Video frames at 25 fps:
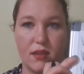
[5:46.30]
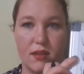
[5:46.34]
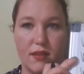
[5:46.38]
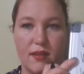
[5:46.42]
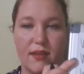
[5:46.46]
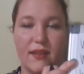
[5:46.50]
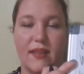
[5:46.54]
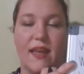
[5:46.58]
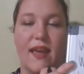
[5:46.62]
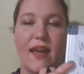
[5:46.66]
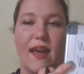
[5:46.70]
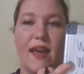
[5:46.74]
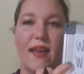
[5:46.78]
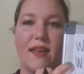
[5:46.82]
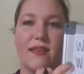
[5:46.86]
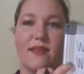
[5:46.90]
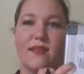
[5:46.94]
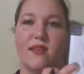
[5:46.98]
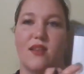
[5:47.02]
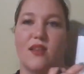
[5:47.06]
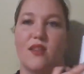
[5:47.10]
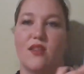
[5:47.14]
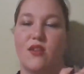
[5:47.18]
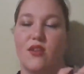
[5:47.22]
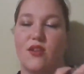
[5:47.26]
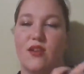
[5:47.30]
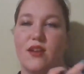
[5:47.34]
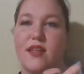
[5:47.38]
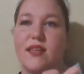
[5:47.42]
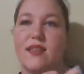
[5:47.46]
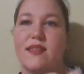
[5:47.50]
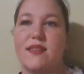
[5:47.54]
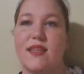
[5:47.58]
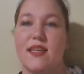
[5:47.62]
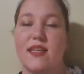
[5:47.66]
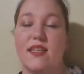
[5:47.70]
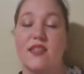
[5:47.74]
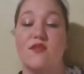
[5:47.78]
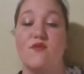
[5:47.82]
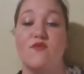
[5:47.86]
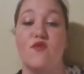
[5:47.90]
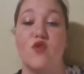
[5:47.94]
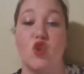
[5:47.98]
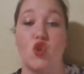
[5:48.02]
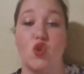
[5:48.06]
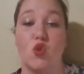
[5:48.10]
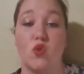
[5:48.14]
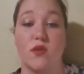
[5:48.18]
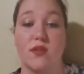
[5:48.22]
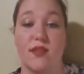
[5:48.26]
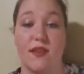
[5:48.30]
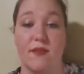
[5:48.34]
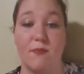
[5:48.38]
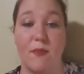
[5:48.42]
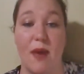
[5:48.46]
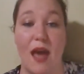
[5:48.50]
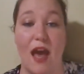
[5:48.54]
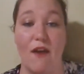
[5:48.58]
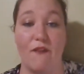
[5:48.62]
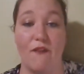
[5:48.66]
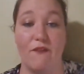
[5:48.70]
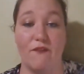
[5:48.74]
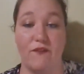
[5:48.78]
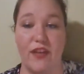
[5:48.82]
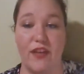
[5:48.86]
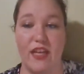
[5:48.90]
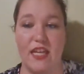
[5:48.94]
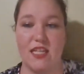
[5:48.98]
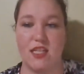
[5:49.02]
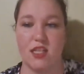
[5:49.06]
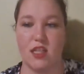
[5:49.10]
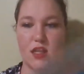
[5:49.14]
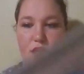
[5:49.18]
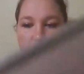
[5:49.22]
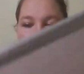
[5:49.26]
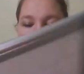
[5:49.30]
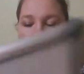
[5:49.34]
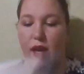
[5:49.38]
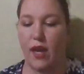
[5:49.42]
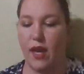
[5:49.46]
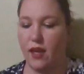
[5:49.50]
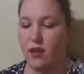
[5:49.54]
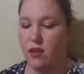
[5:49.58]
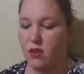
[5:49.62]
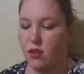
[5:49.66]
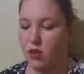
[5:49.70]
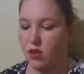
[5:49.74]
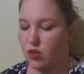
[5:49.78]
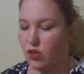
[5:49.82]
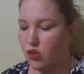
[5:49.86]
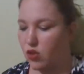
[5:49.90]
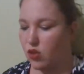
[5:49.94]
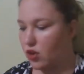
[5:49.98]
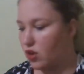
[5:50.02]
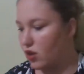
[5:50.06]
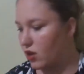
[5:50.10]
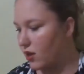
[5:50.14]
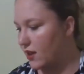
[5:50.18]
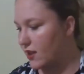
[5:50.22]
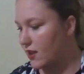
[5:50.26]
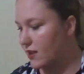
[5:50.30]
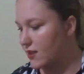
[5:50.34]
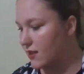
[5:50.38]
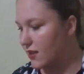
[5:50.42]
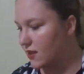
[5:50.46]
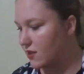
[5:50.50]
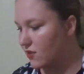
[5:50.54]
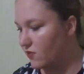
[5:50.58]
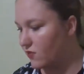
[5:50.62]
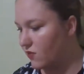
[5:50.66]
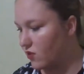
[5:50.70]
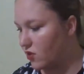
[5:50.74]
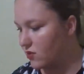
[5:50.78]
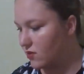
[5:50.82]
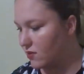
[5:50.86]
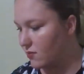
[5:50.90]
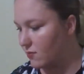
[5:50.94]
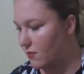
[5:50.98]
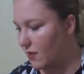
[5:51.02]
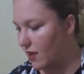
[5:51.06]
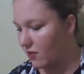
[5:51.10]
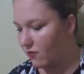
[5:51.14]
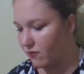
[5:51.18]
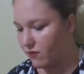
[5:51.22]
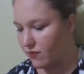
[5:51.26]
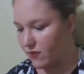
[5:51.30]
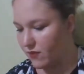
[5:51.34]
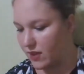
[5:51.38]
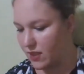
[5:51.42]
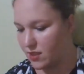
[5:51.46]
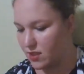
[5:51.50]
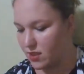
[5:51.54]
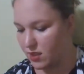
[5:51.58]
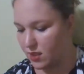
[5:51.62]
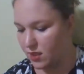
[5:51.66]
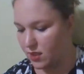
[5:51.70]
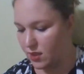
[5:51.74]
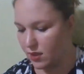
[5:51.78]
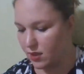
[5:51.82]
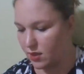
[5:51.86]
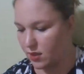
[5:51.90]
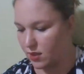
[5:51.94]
Yes, the 36 views of Mount Fuji, okay? The 36 views of Mount Fuji.